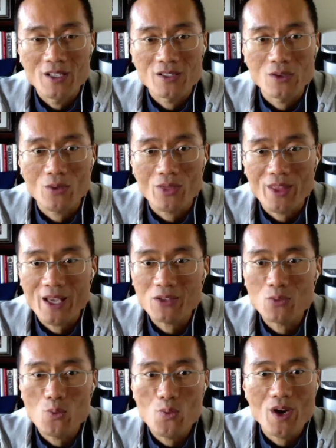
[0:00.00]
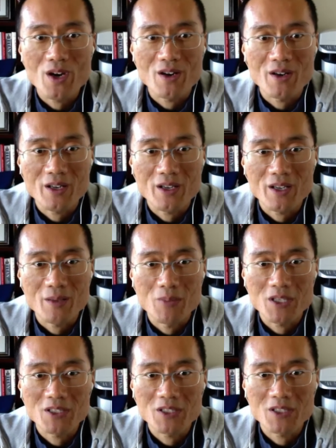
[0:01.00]
So that's where it
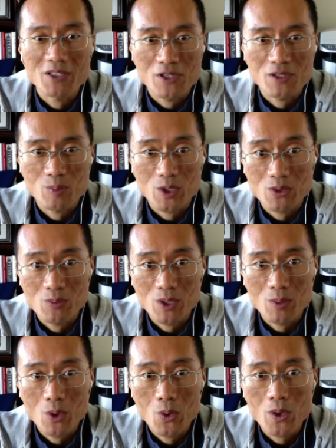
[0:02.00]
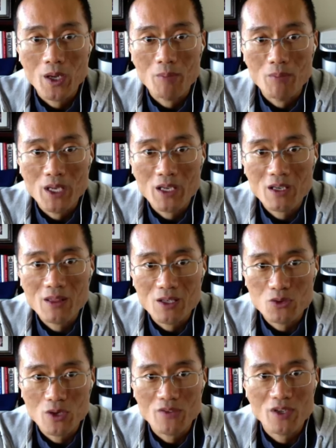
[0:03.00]
makes difference between people who can make the
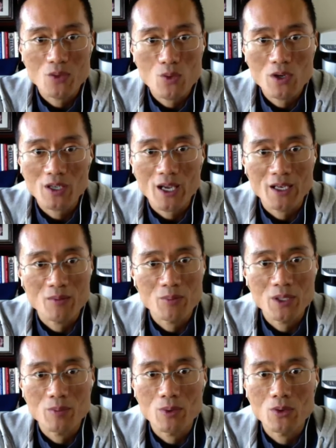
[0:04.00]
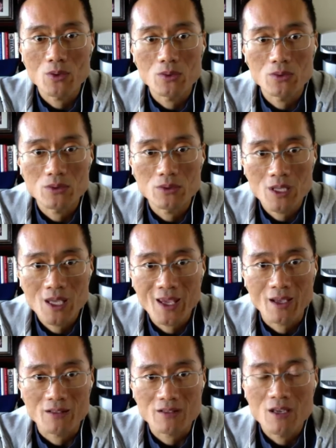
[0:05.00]
traffic work and people who
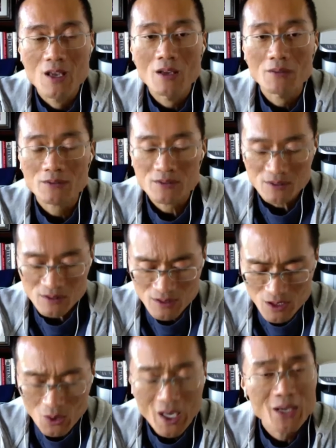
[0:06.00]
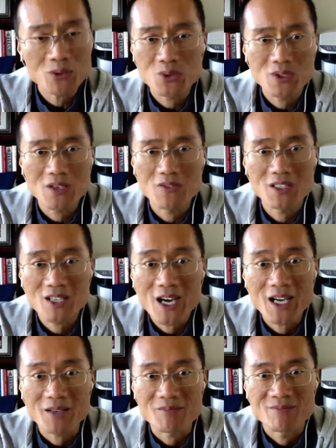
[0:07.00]
can't. You have to give it
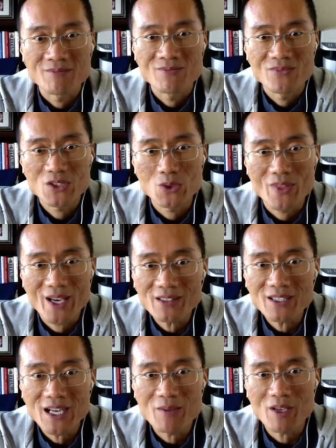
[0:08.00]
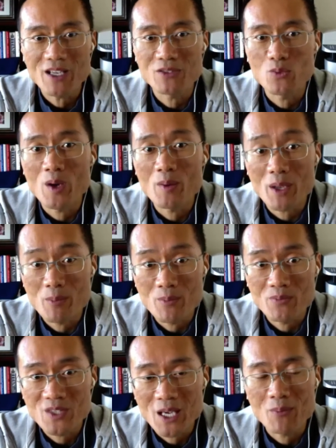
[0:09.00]
time. So that time is one
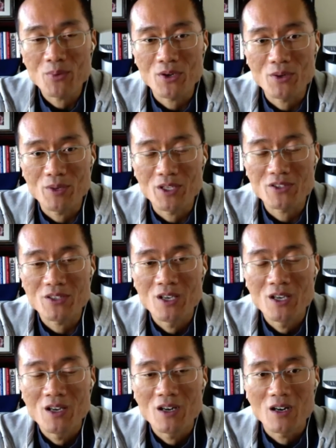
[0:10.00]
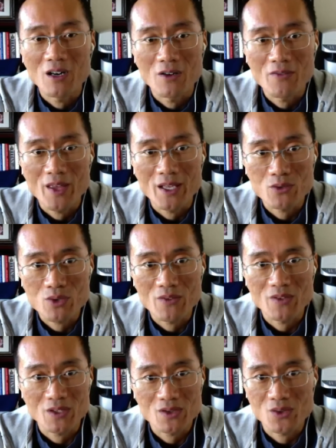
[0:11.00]
temperament of that
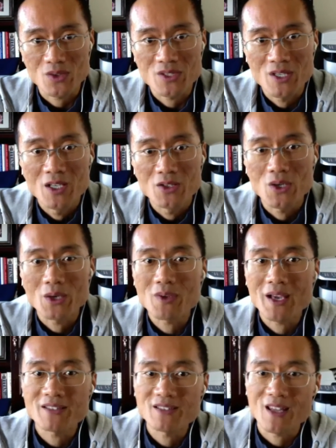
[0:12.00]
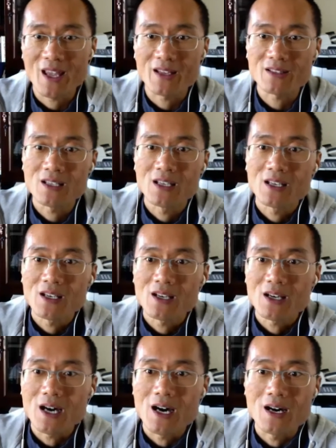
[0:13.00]
traffic source. You have to understand
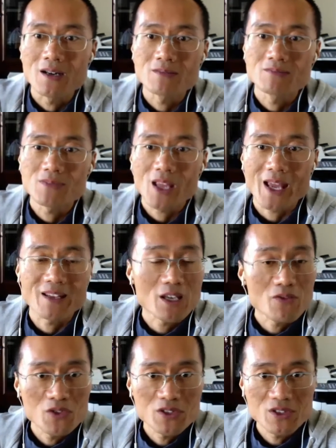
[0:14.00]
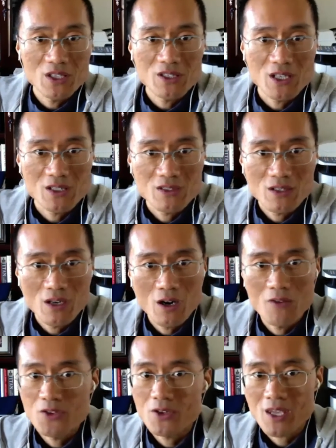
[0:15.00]
at different stages
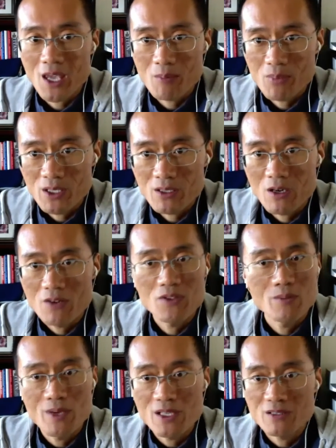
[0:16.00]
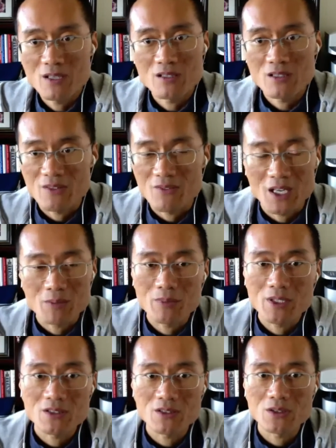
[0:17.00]
of your campaign, of your business
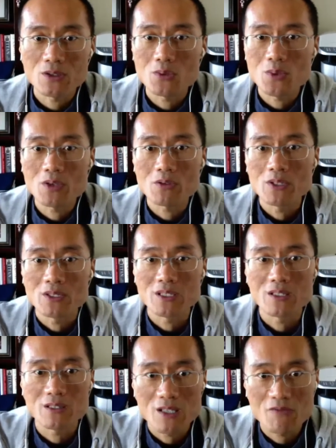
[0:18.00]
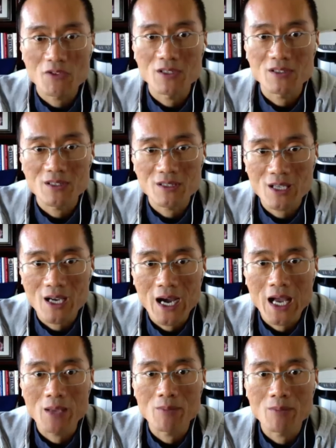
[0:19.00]
development, you will need different
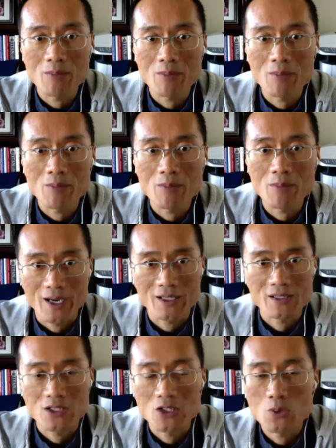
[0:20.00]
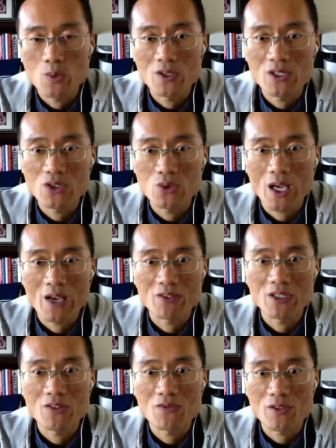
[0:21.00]
timelines. You will need to
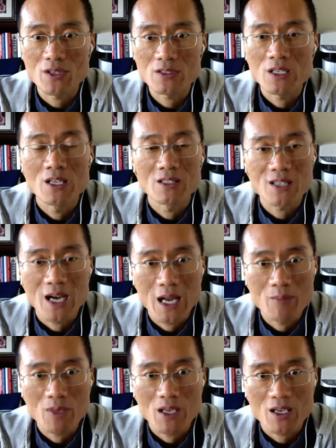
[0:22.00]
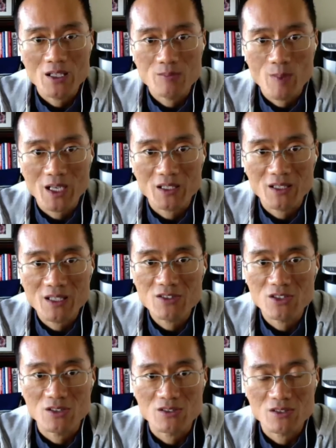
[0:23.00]
have different time
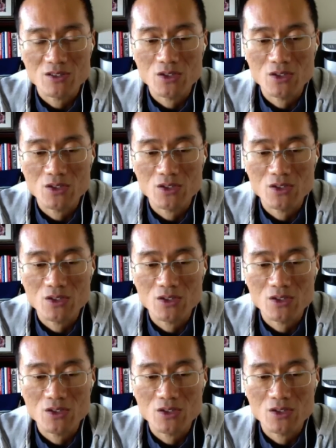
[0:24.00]
expectations.